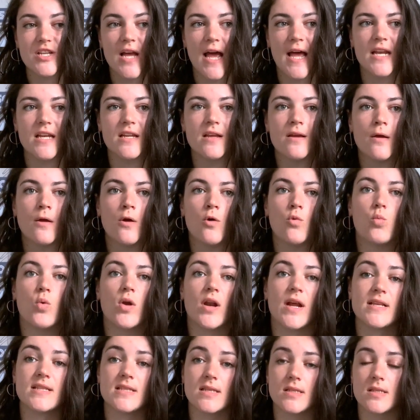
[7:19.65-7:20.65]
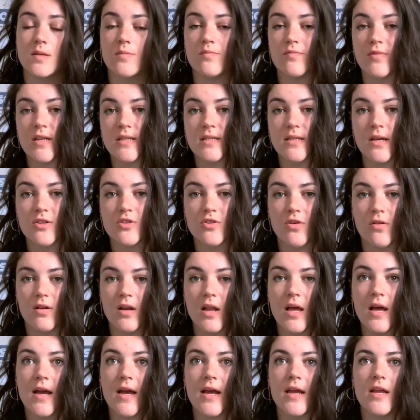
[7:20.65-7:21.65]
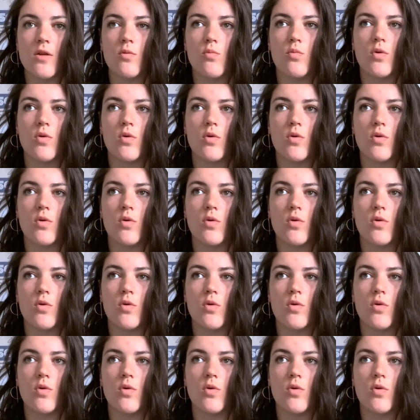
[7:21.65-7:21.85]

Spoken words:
And when I did some research online,